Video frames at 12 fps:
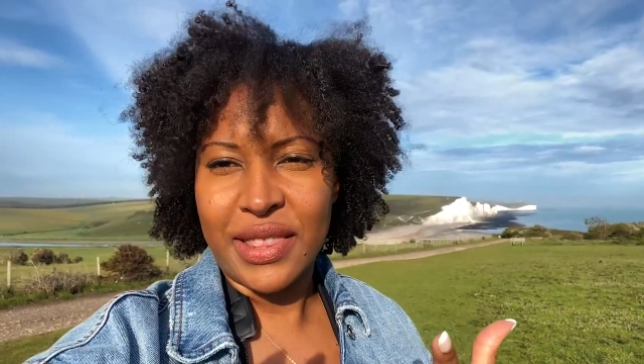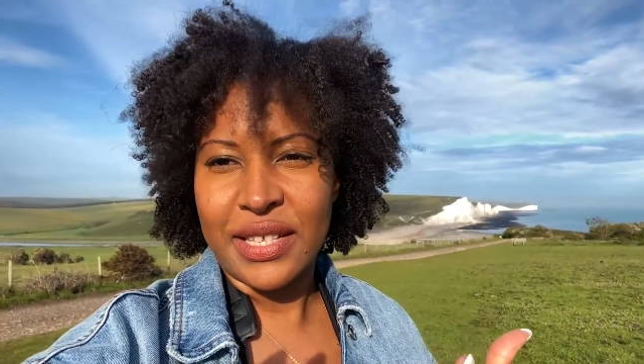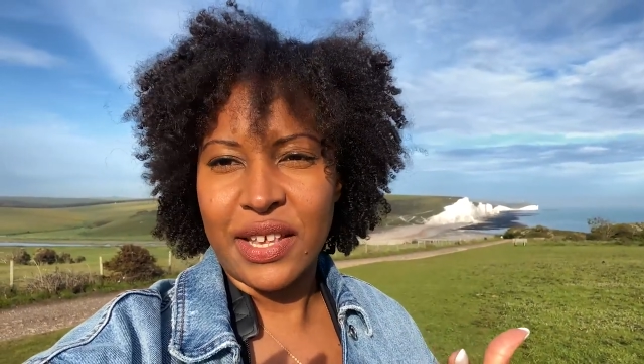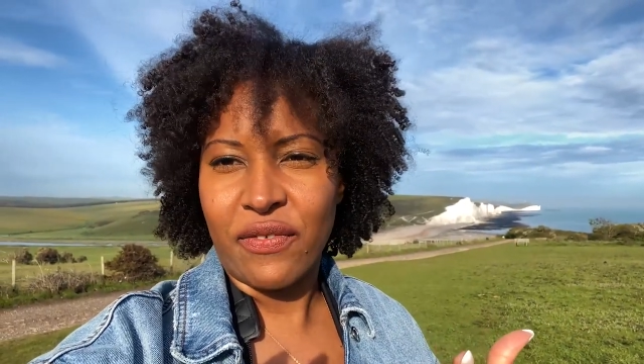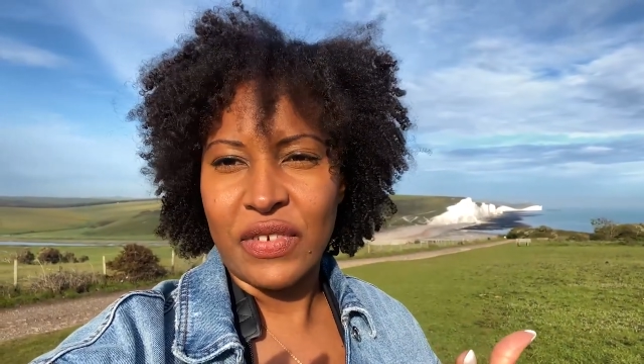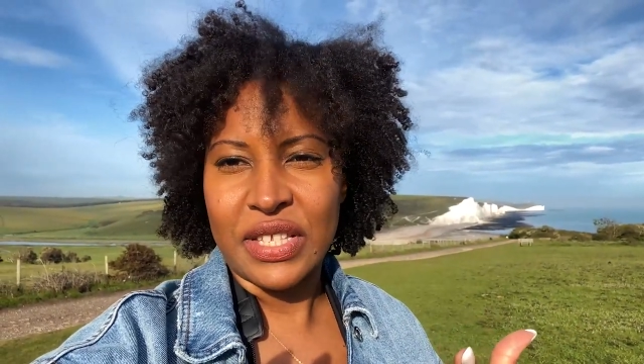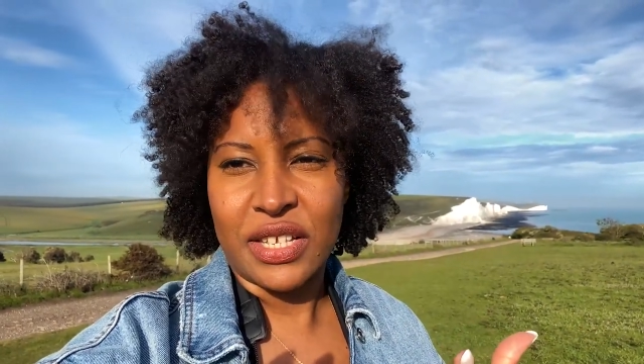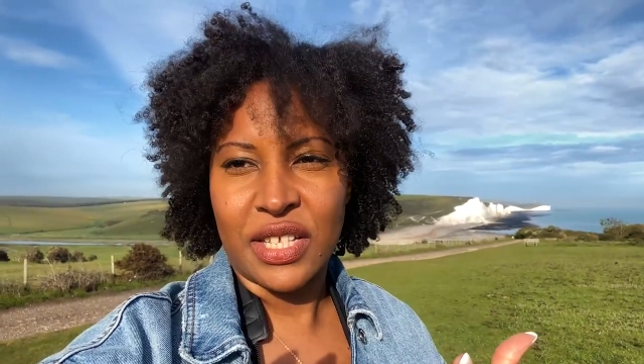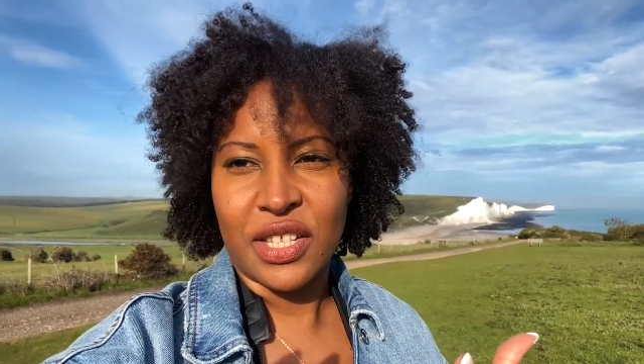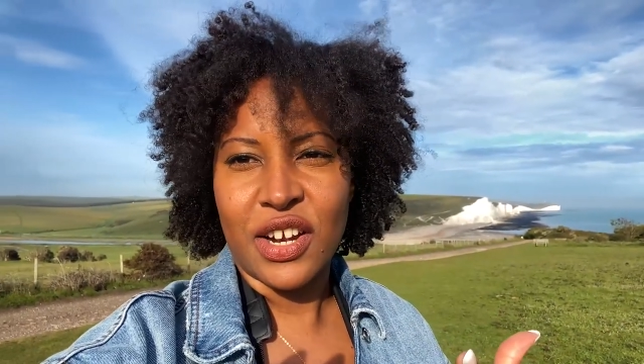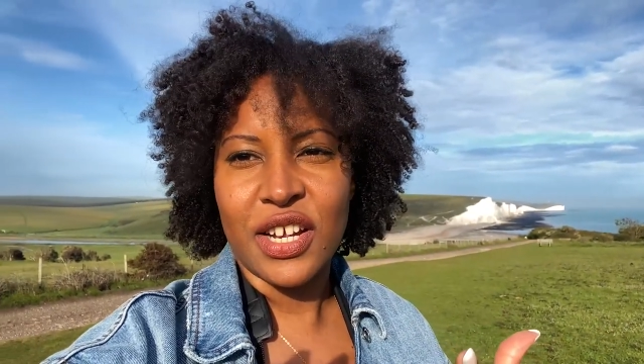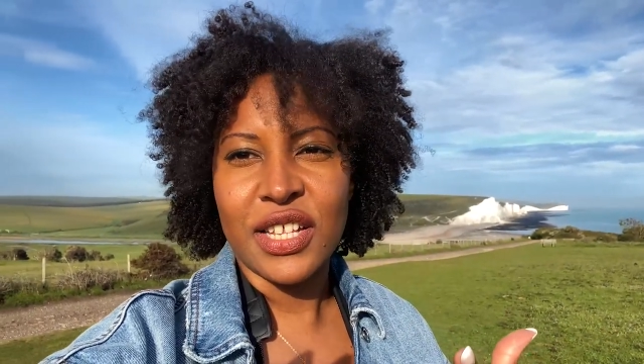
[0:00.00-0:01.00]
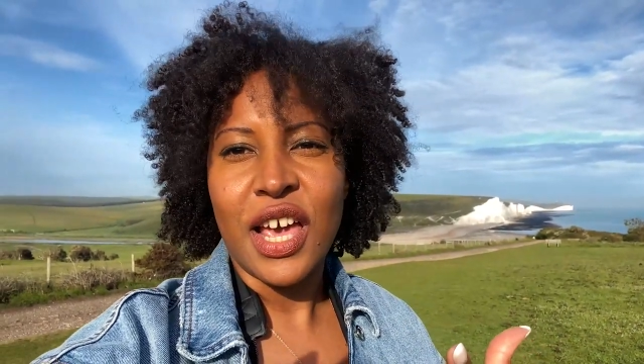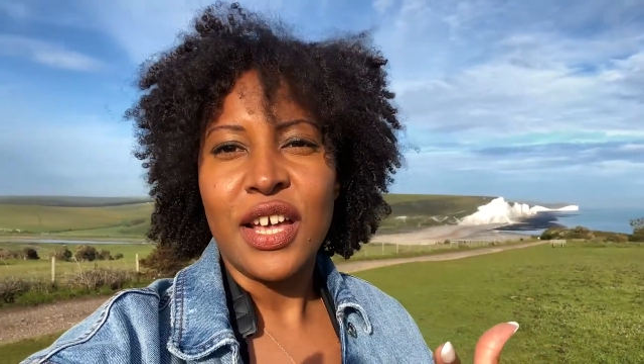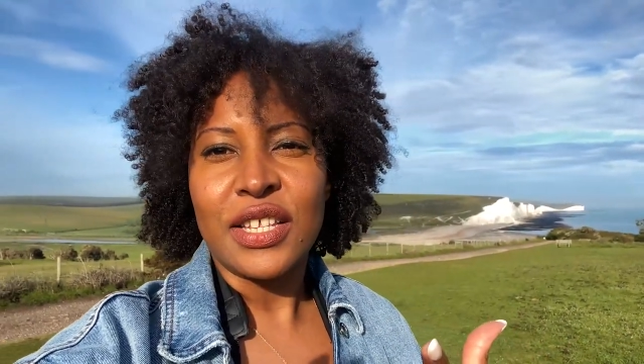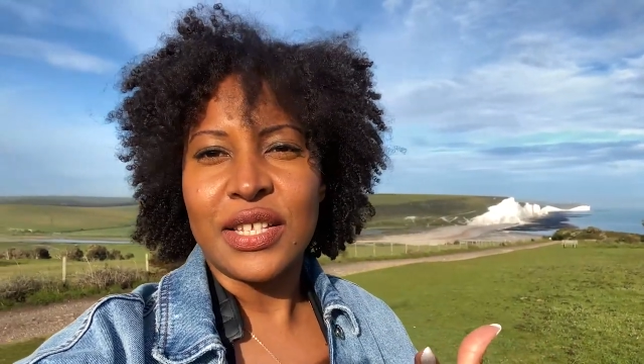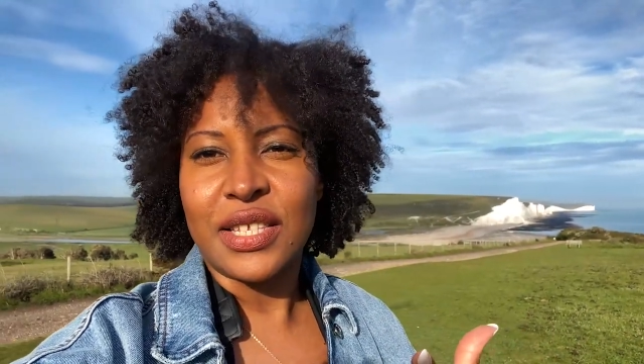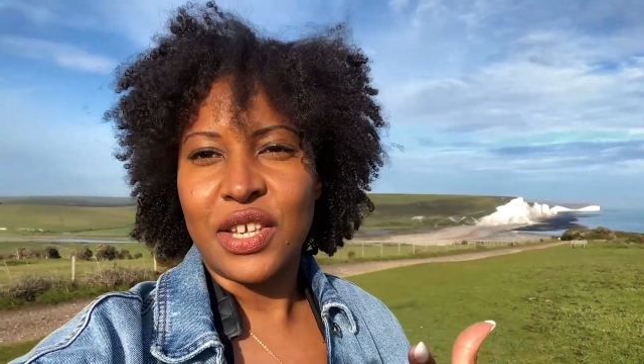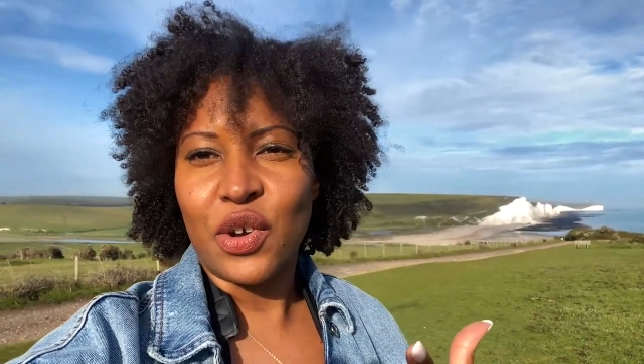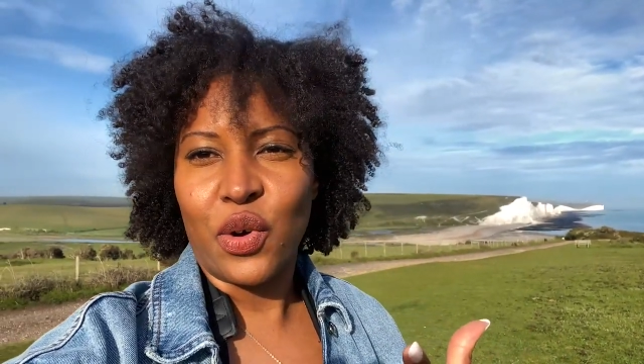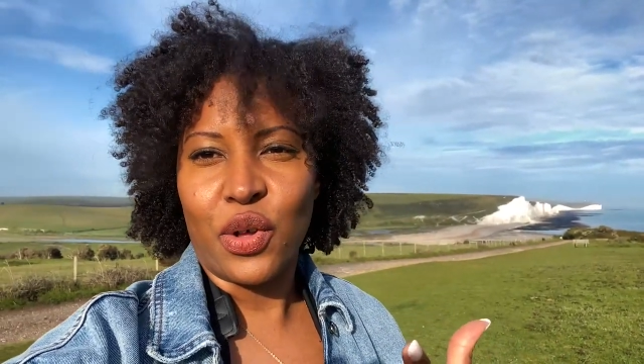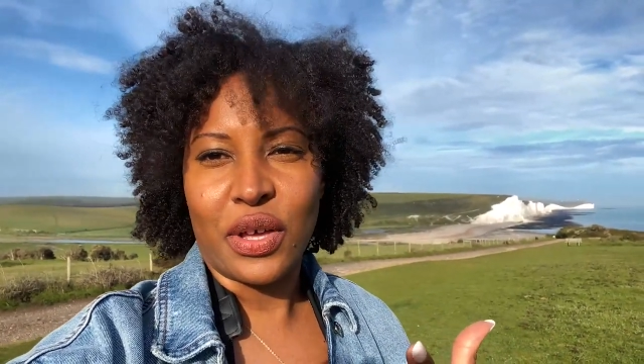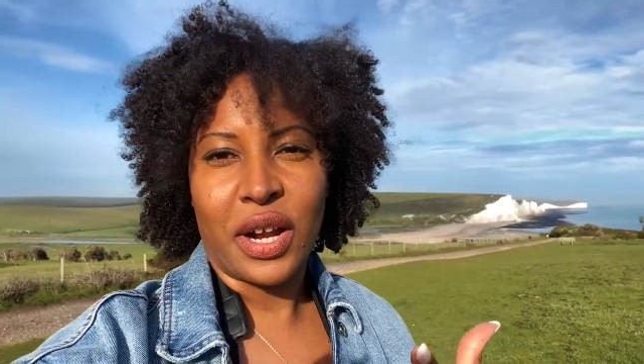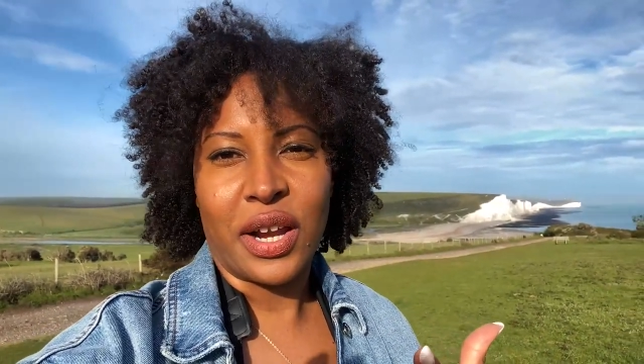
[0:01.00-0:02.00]
the Seven Sisters to see
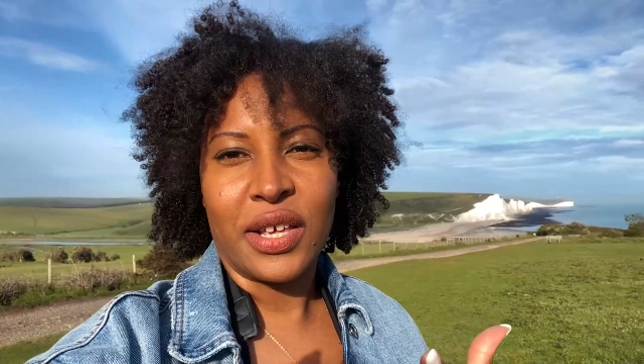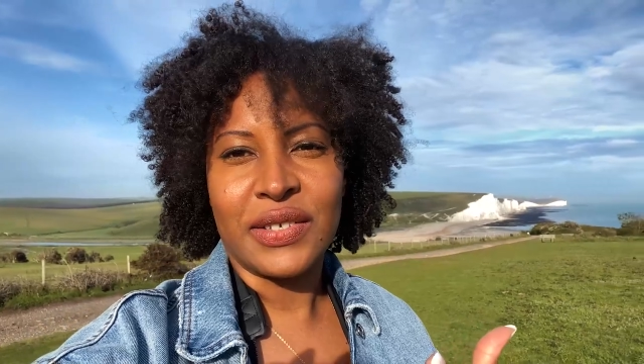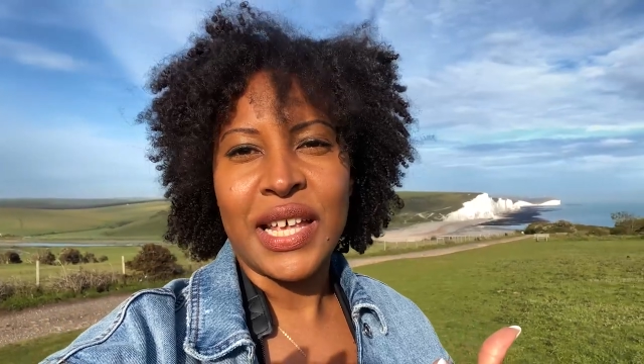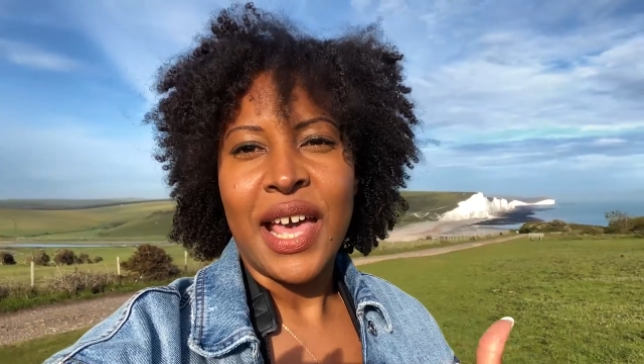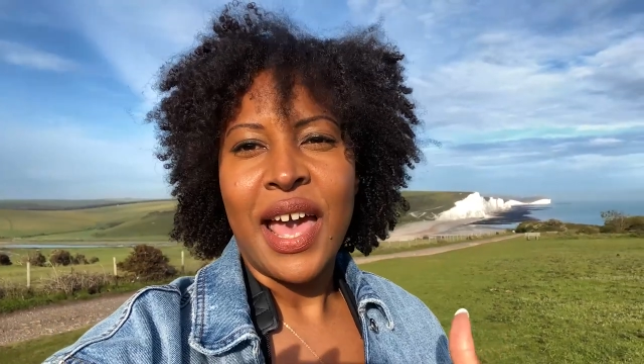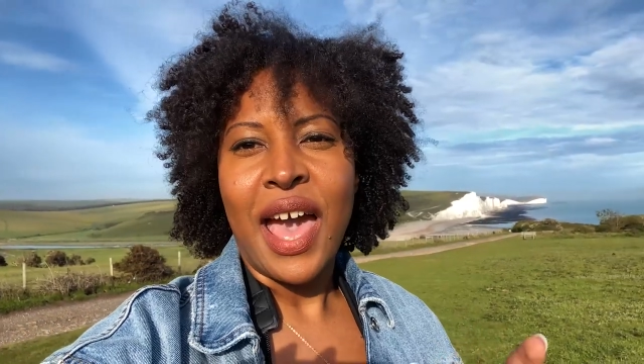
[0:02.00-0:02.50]
all the cliffs